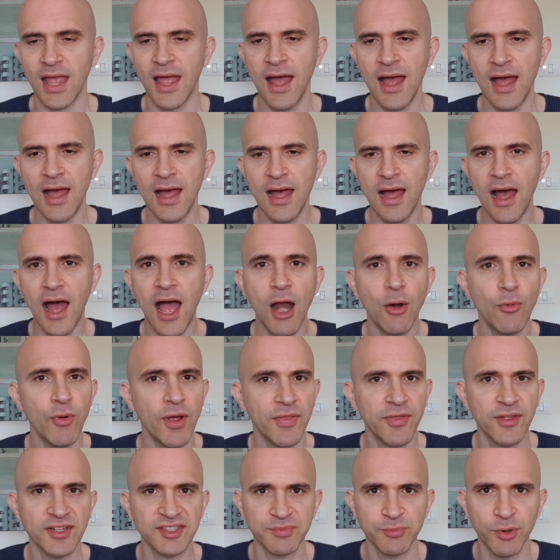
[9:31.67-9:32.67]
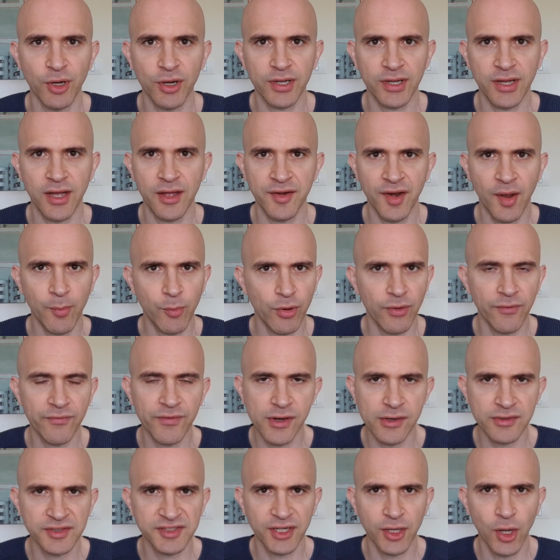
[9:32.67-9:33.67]
I read this book a number of
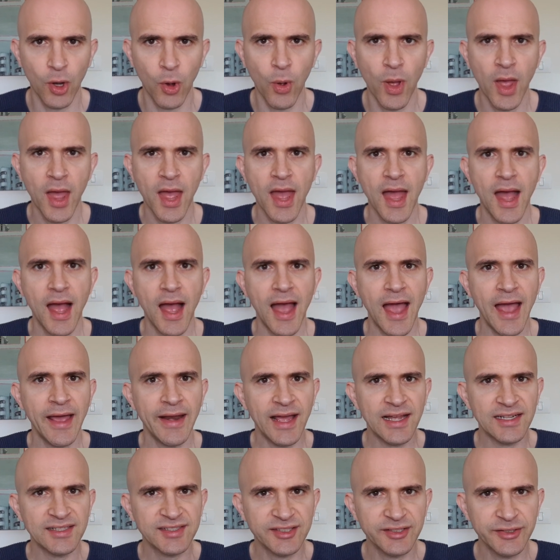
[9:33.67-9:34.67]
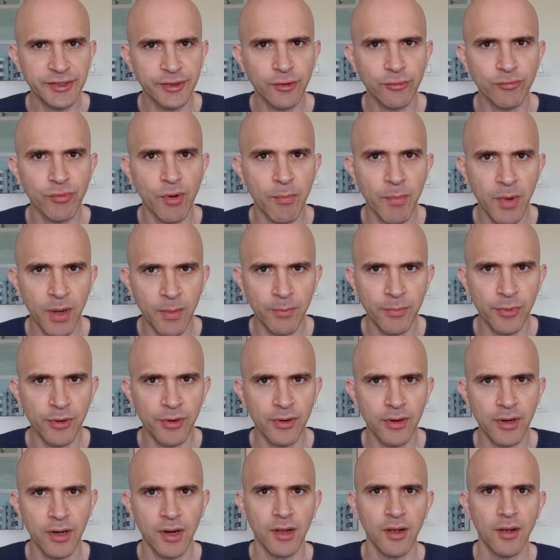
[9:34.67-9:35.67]
years ago, and I still
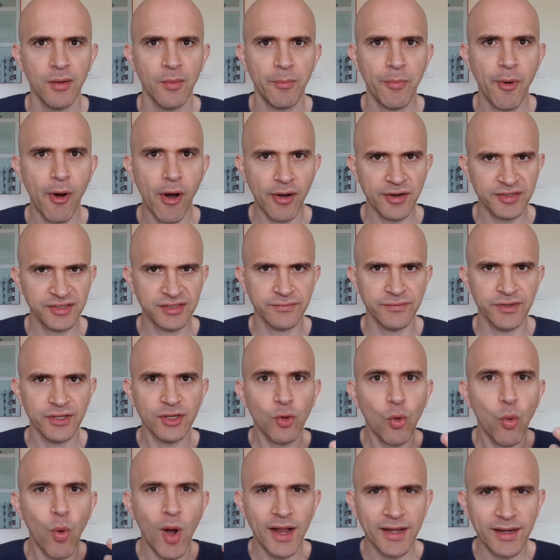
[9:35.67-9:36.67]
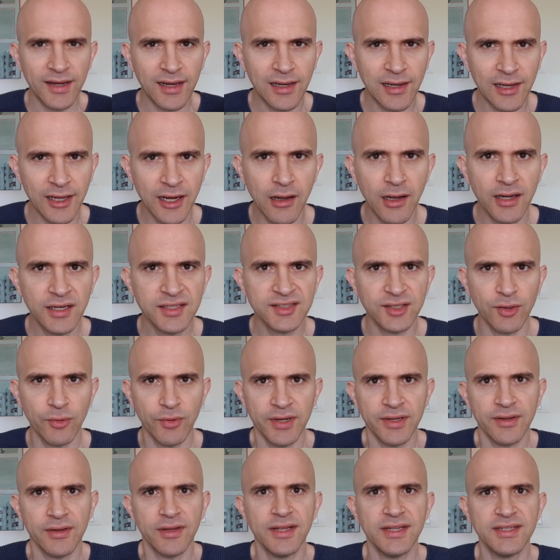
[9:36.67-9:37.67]
remember parts of it quite clearly, so
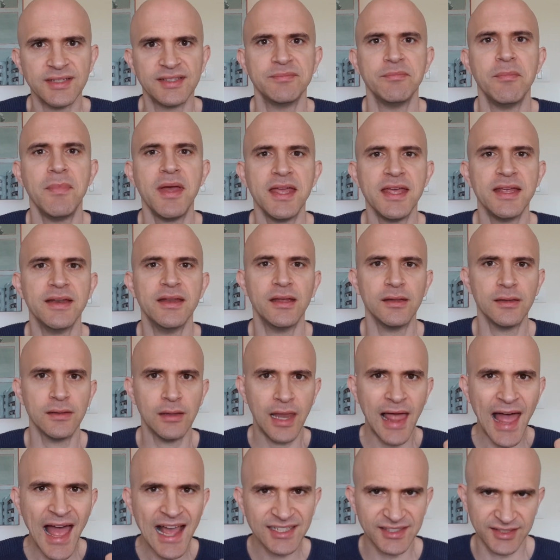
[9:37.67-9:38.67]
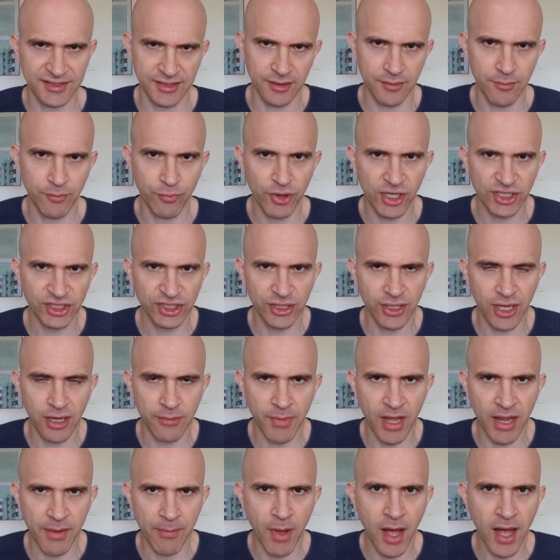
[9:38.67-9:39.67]
it has made a lasting impression on
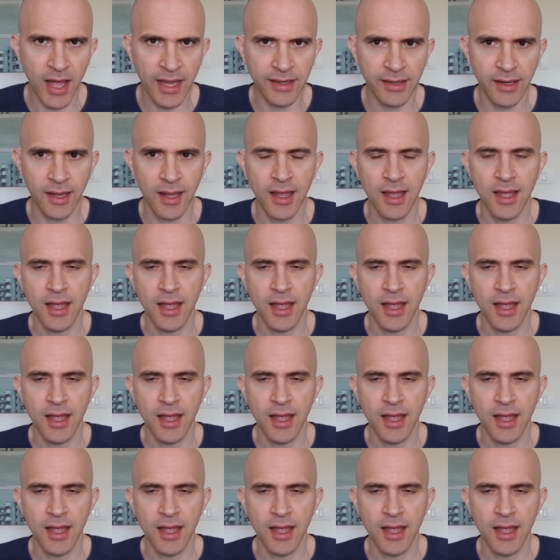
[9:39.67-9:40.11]
my mind.